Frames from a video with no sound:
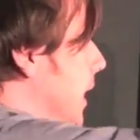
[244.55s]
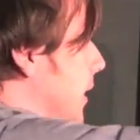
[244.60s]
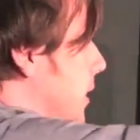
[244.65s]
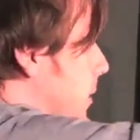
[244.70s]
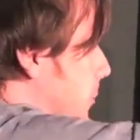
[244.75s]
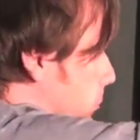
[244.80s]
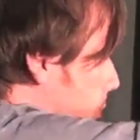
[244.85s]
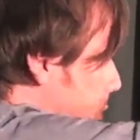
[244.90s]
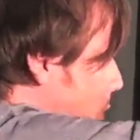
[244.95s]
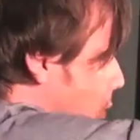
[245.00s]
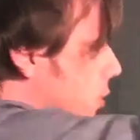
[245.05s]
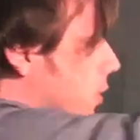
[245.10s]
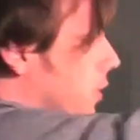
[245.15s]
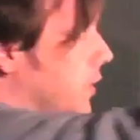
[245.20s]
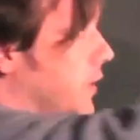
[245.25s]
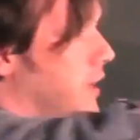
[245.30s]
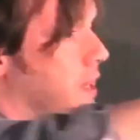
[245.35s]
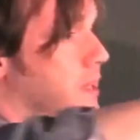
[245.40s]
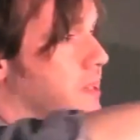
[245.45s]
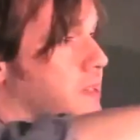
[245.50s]
and the
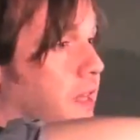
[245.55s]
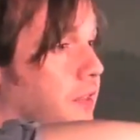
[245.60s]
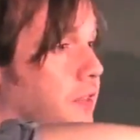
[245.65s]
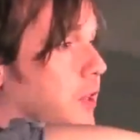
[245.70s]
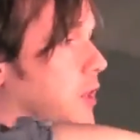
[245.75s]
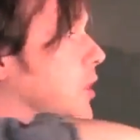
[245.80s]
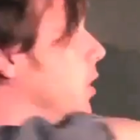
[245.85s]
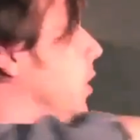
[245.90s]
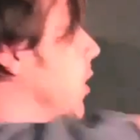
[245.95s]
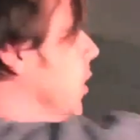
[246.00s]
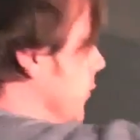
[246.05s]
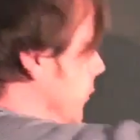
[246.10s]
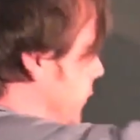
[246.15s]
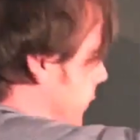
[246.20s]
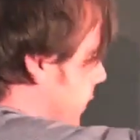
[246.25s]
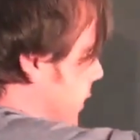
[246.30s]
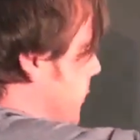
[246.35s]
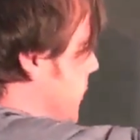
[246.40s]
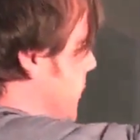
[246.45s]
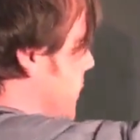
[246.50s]
brokenness and the
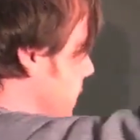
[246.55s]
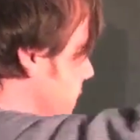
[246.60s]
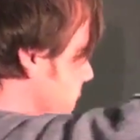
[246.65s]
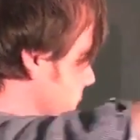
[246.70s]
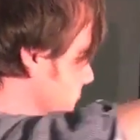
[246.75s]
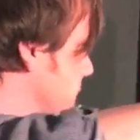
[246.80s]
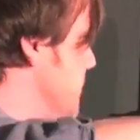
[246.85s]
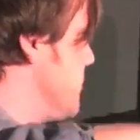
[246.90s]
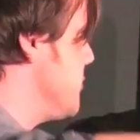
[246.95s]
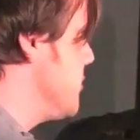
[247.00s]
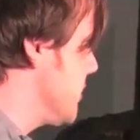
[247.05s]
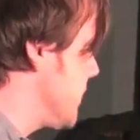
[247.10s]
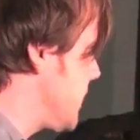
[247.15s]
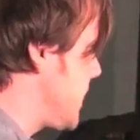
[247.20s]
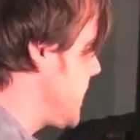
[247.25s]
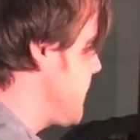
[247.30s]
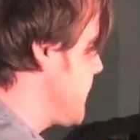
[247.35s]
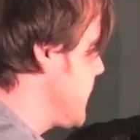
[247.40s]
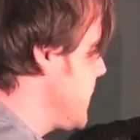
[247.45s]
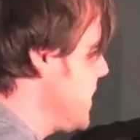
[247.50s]
conflict within the
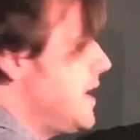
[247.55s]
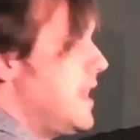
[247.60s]
community.